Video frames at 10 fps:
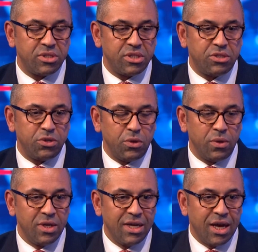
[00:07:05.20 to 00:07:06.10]
I wanted
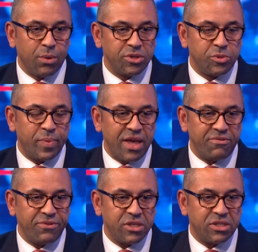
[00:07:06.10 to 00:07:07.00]
to
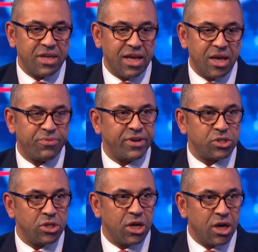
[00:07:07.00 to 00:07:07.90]
be first a
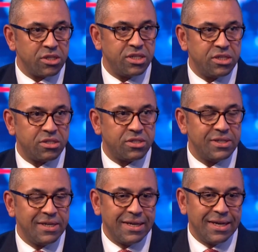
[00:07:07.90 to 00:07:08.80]
professional artist.